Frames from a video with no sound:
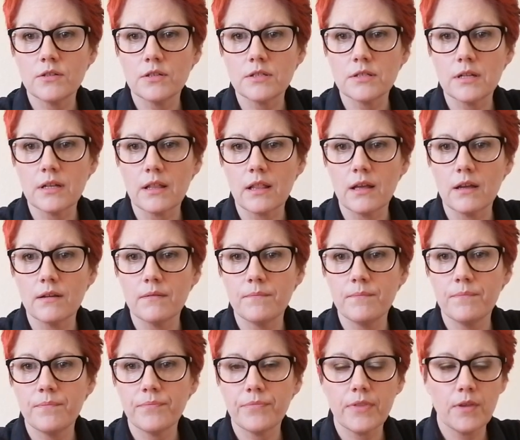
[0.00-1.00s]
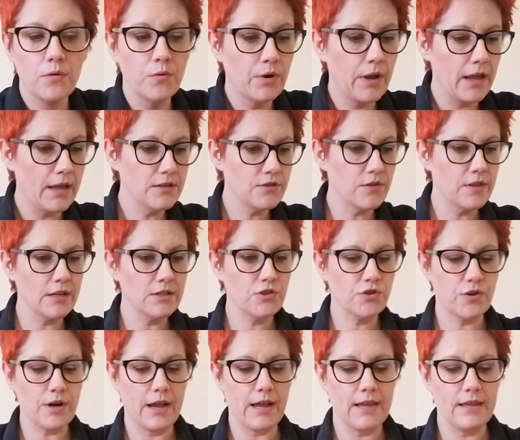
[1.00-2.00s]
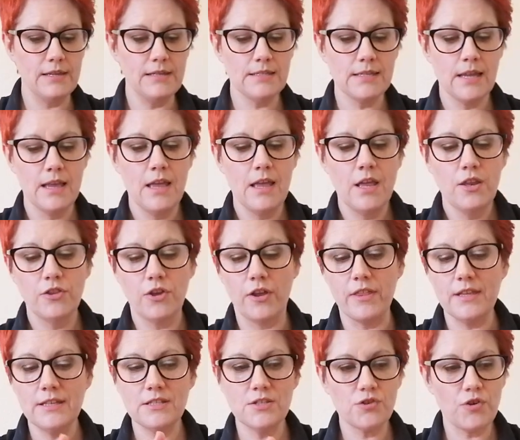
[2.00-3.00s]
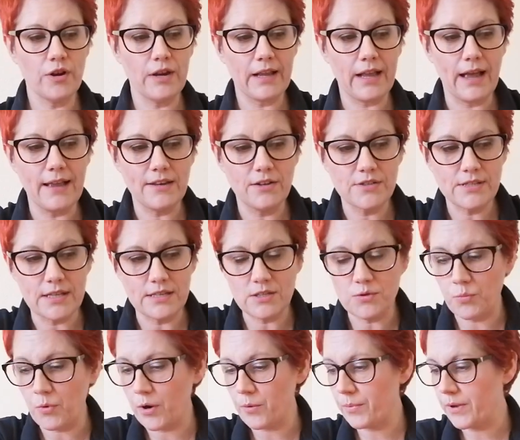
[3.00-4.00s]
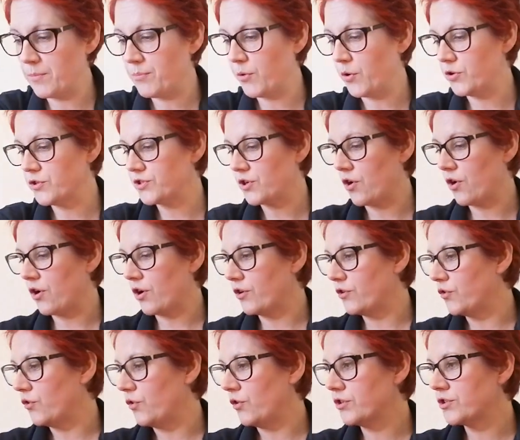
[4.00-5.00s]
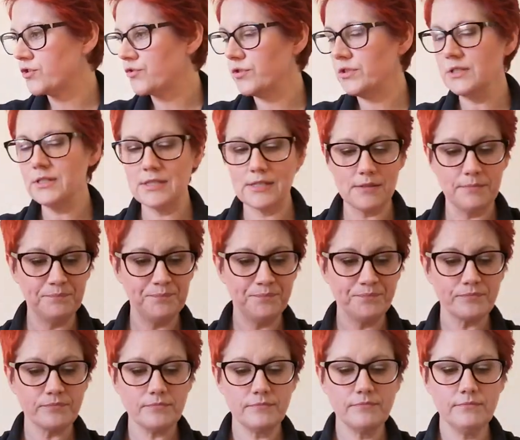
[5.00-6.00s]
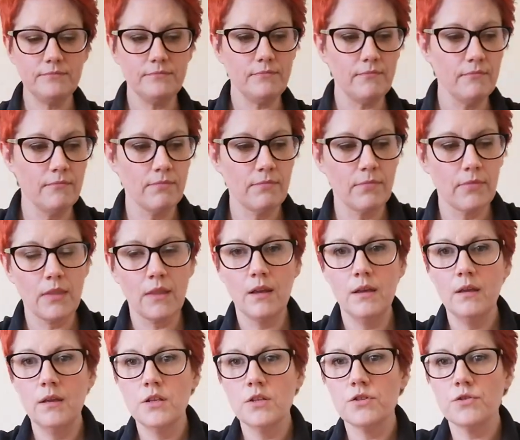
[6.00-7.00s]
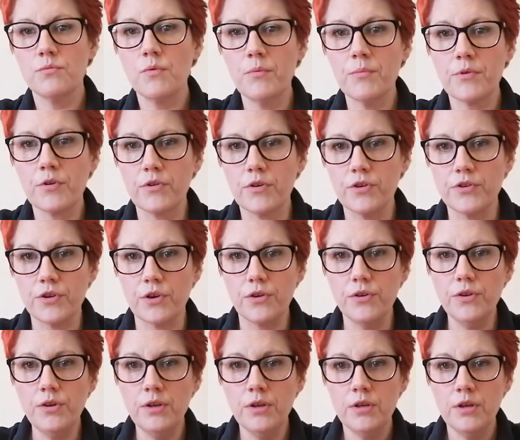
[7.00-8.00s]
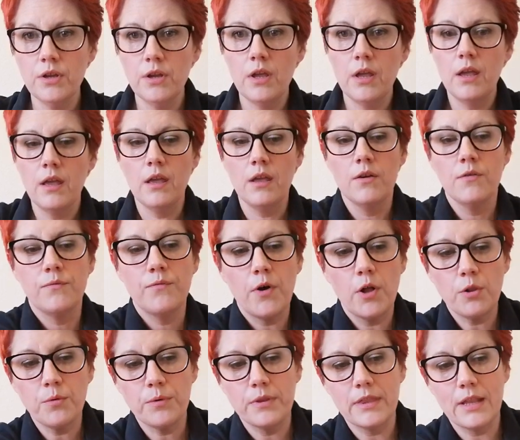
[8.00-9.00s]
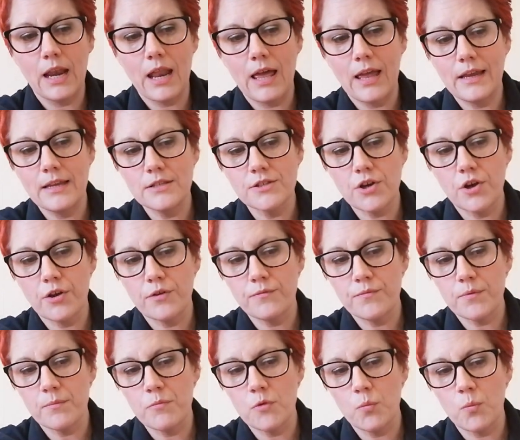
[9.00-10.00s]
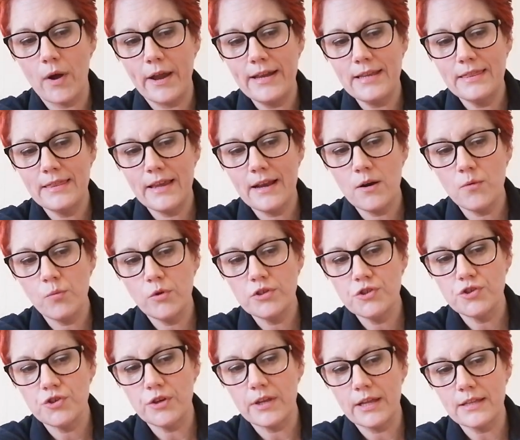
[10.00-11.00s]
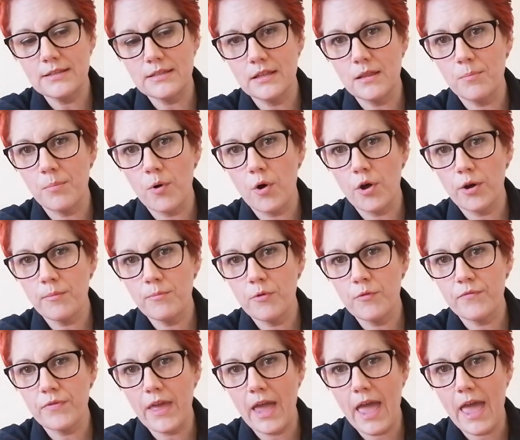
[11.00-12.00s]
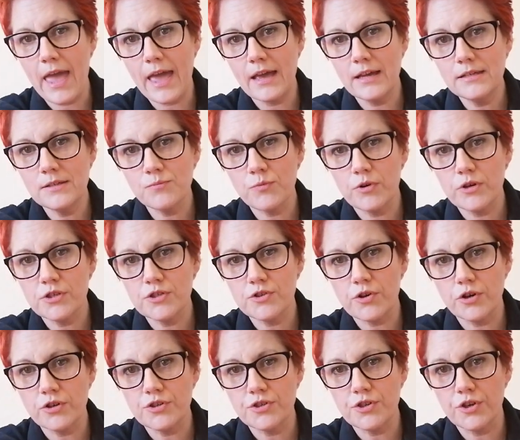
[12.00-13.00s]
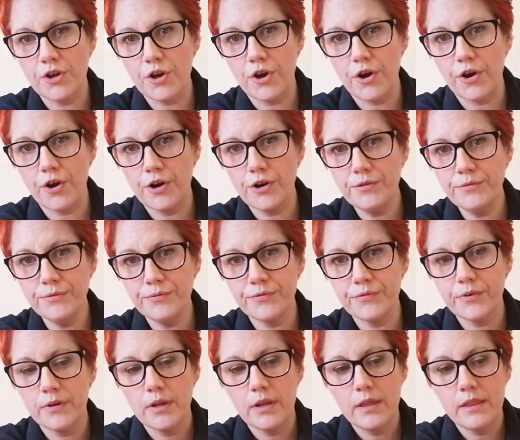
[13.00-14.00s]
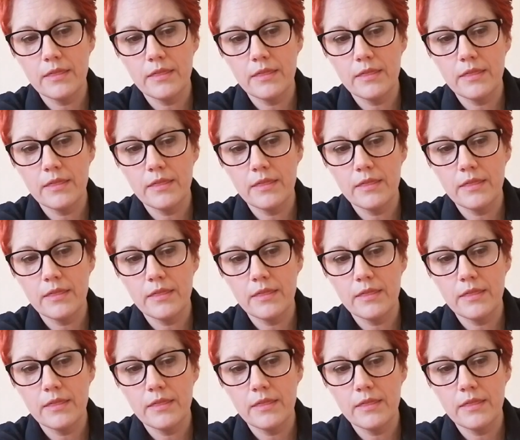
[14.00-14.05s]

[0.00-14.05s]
Just like that. Okay, so that's your eyes. Now this is going to guide us as to where we put our nostrils. So what we're going to do, following the line down from the white there, once you get to the bottom of the head where it starts to curve,